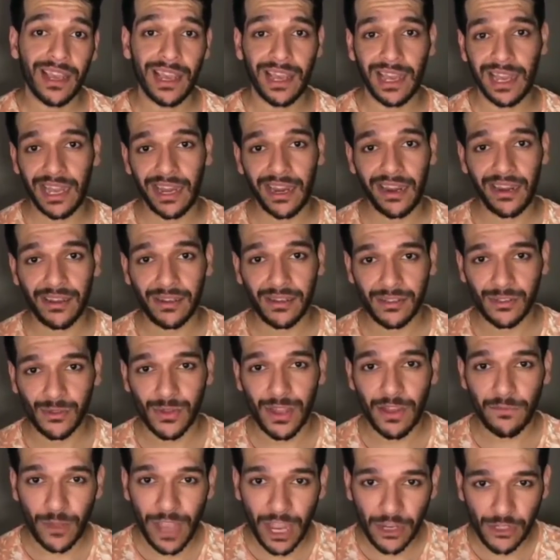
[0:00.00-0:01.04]
And so
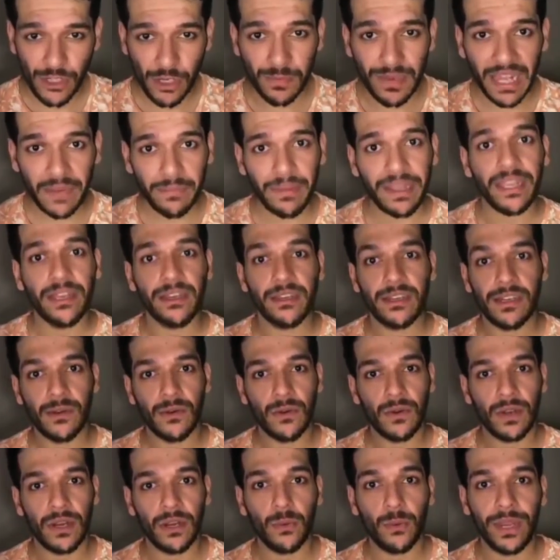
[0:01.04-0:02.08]
I have to actually plan my year
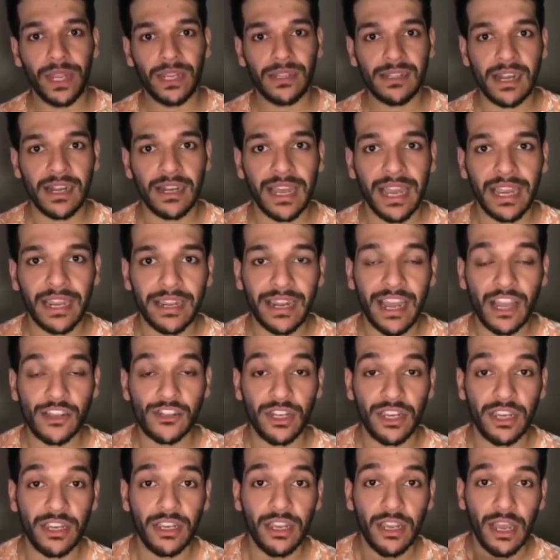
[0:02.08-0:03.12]
out in a way that I
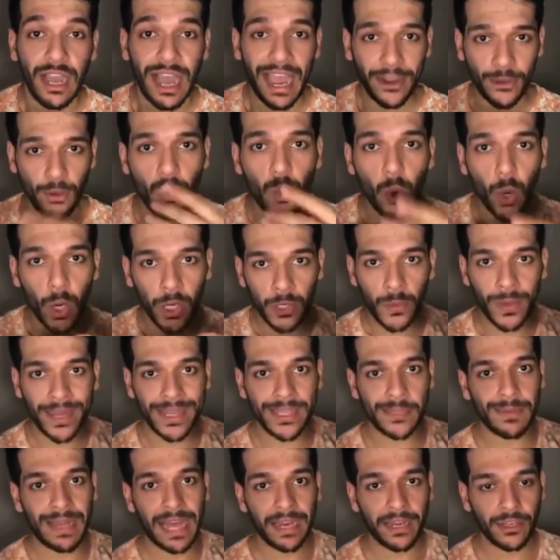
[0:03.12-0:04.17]
do
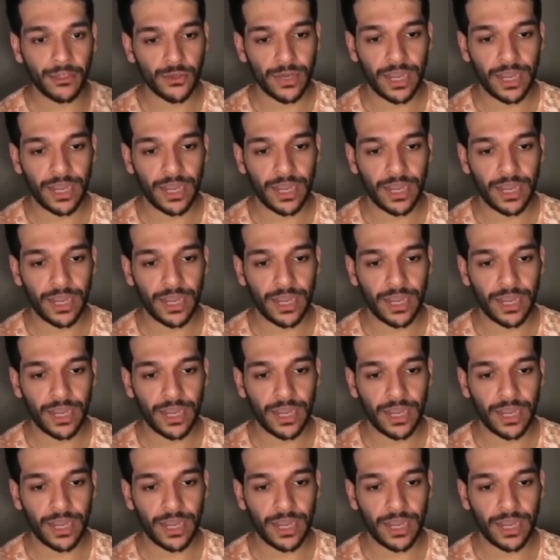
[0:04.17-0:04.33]
quarter-wise planning.